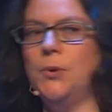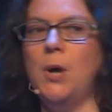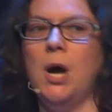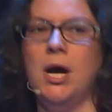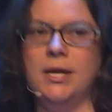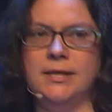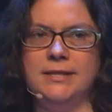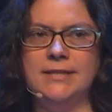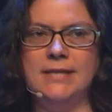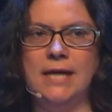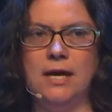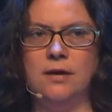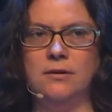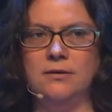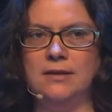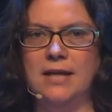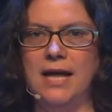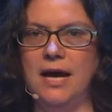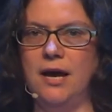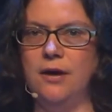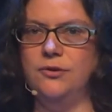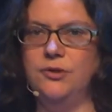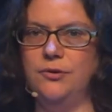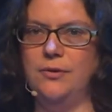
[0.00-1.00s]
on
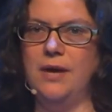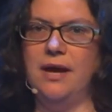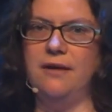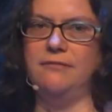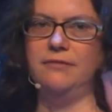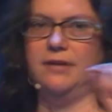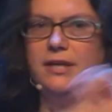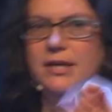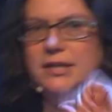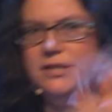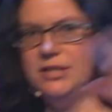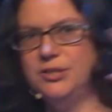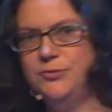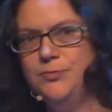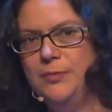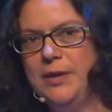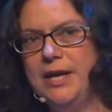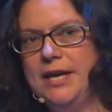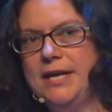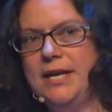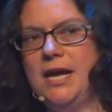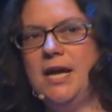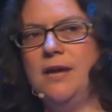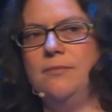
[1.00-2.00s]
SoundCloud, you have like a
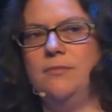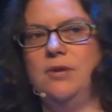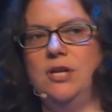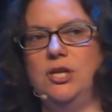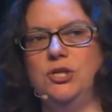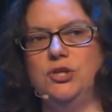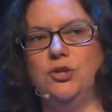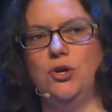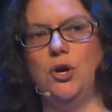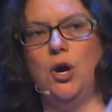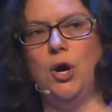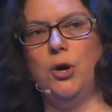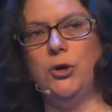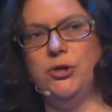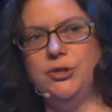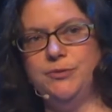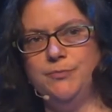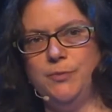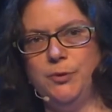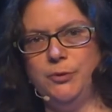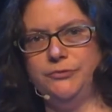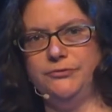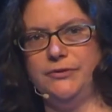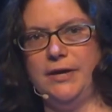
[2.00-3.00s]
display name, and it's your artist
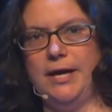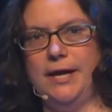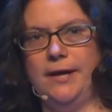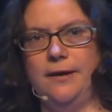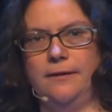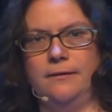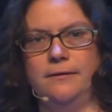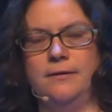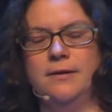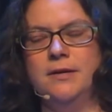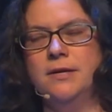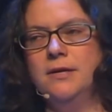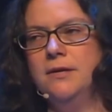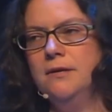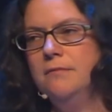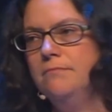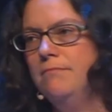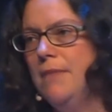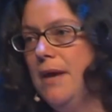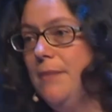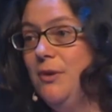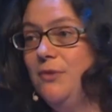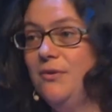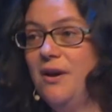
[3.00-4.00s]
profile.
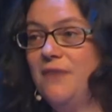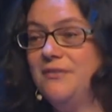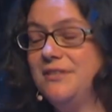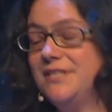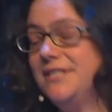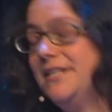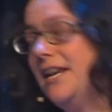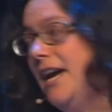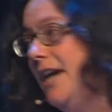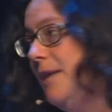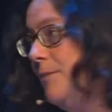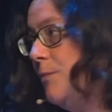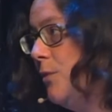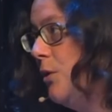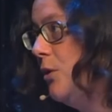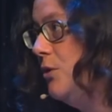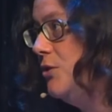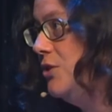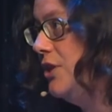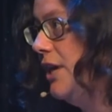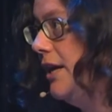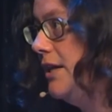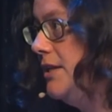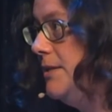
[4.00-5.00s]
Maybe you have a side
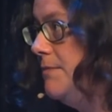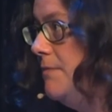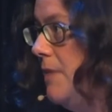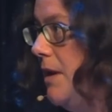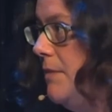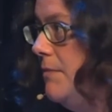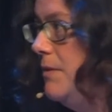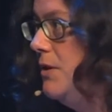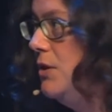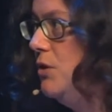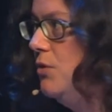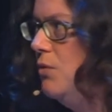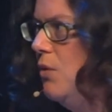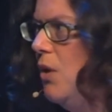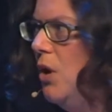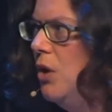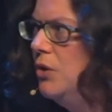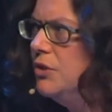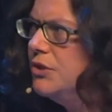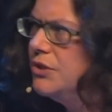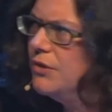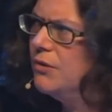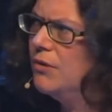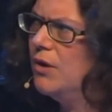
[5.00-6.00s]
project. Maybe you
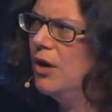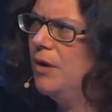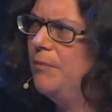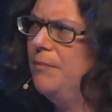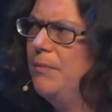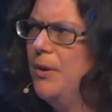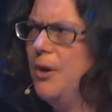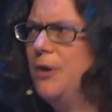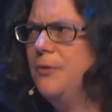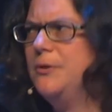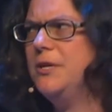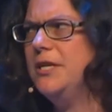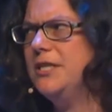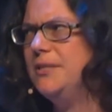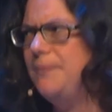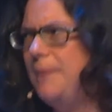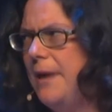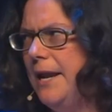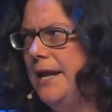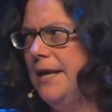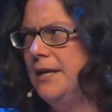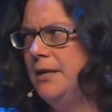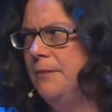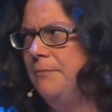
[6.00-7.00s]
also are
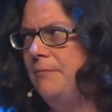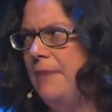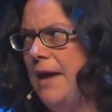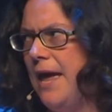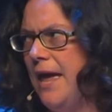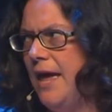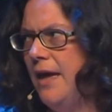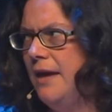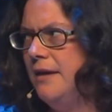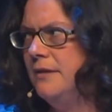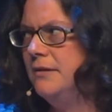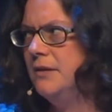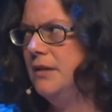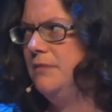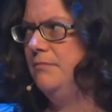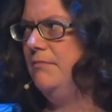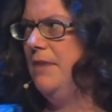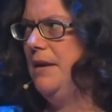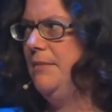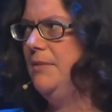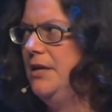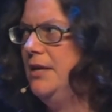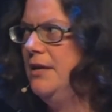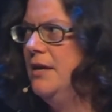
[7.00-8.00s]
participating in a band, and
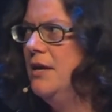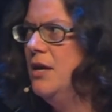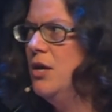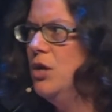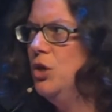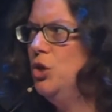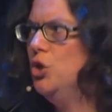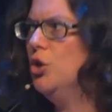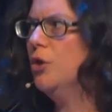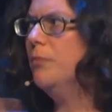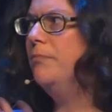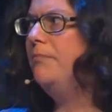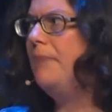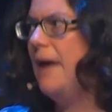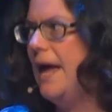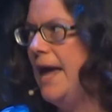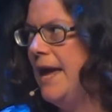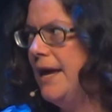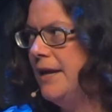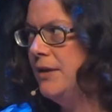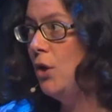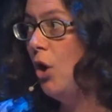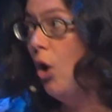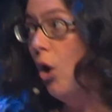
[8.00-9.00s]
maybe your
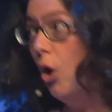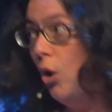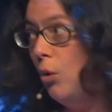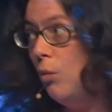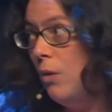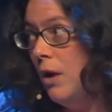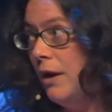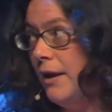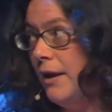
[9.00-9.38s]
band all want